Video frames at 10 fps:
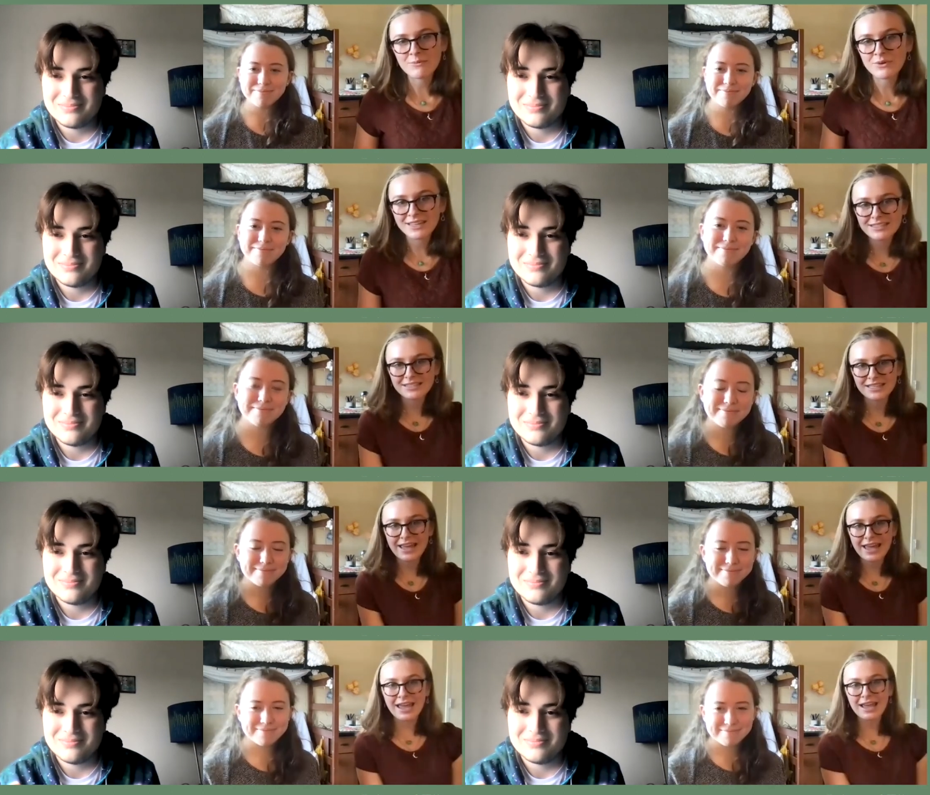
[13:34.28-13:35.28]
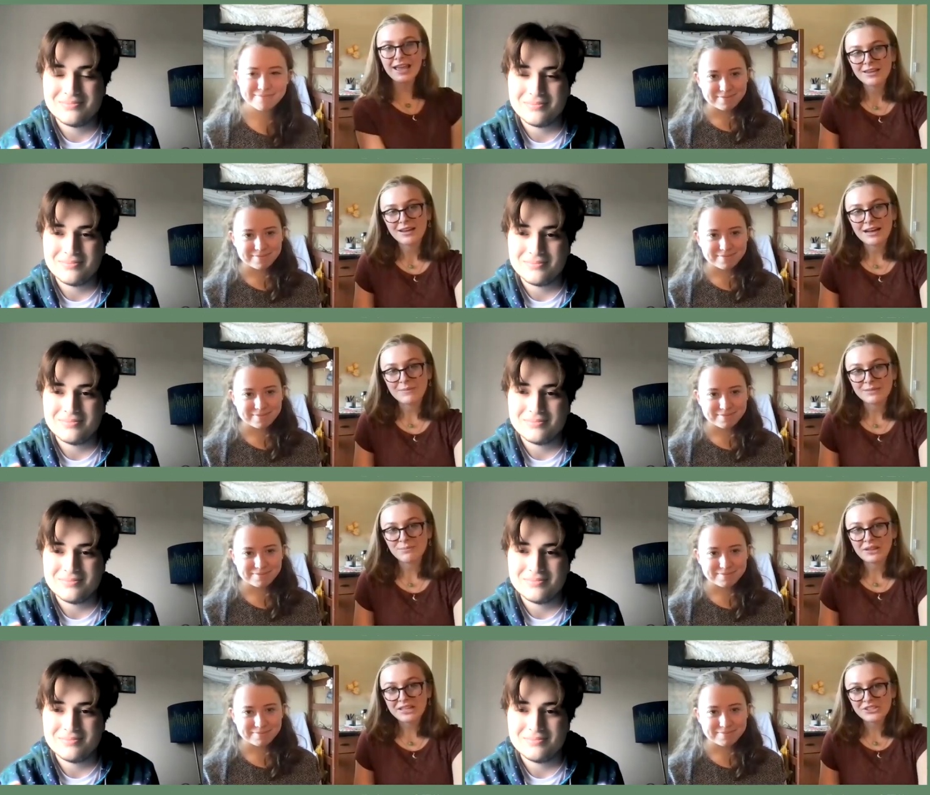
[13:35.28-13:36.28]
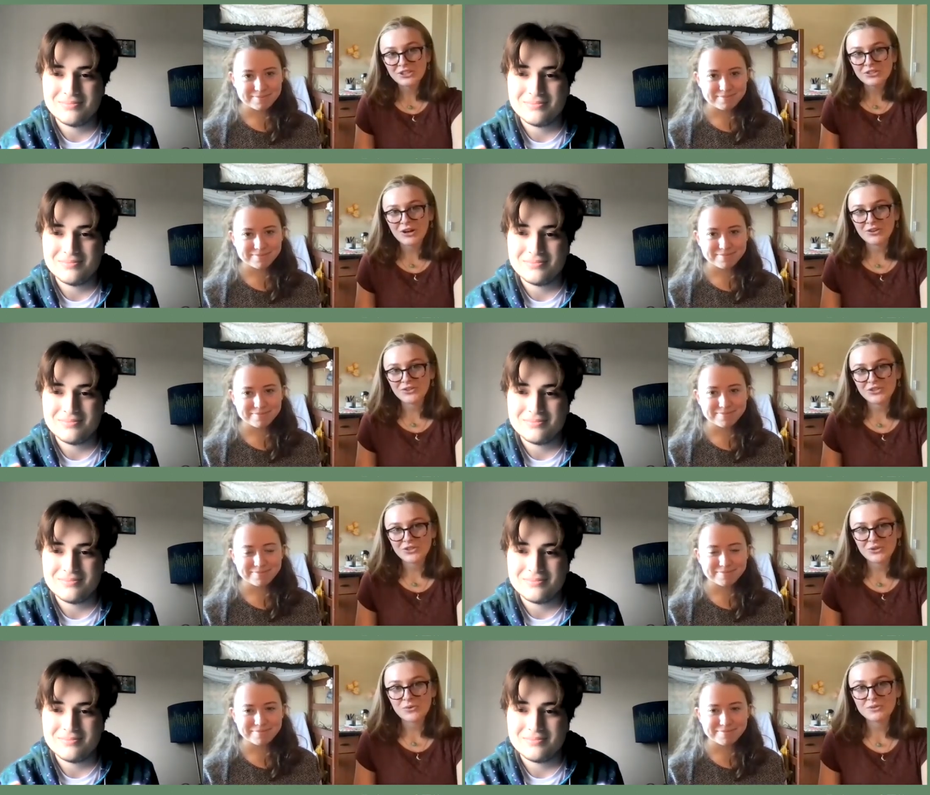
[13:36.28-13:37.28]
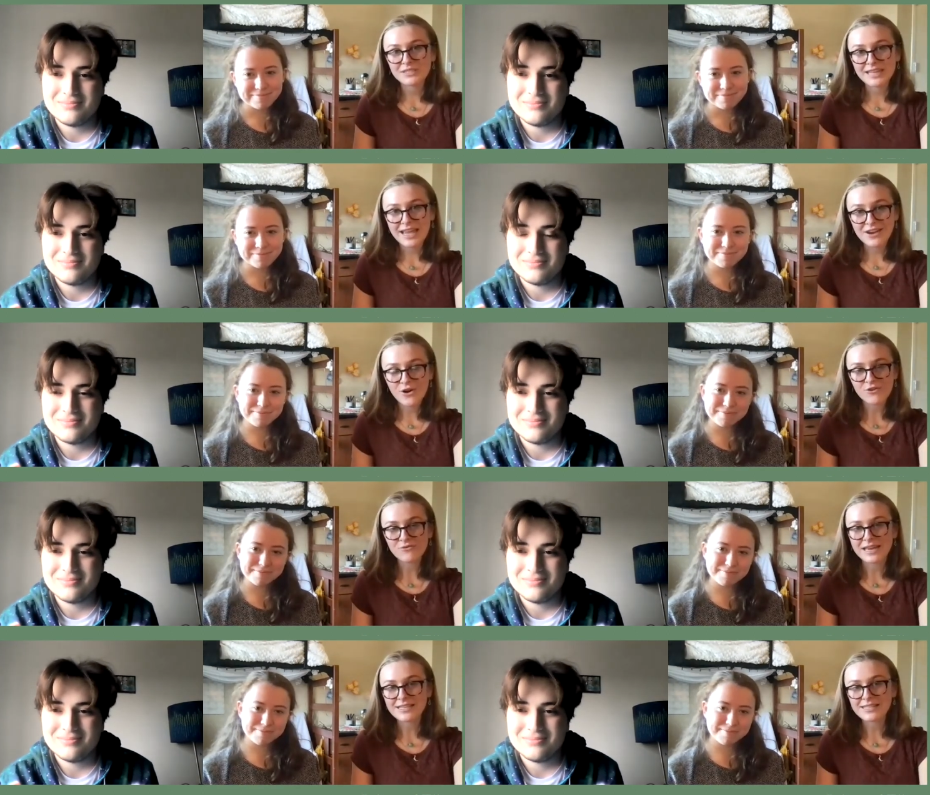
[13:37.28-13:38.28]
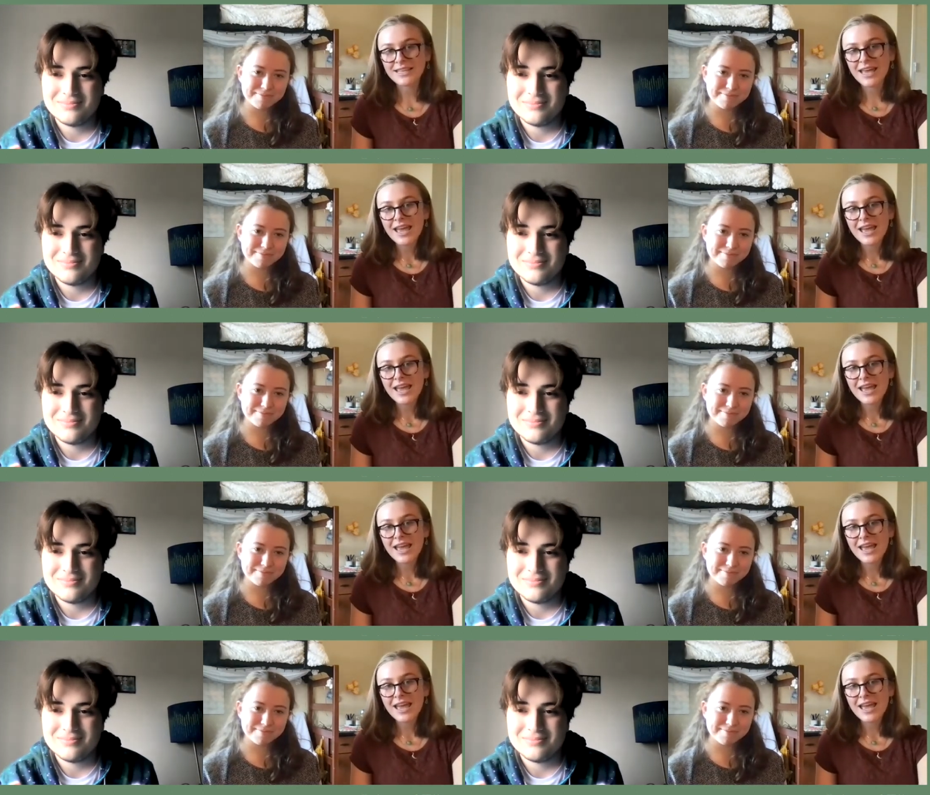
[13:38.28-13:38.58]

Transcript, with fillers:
Speaker 1: with us today. Um, it's a pleasure to talk to you today and always.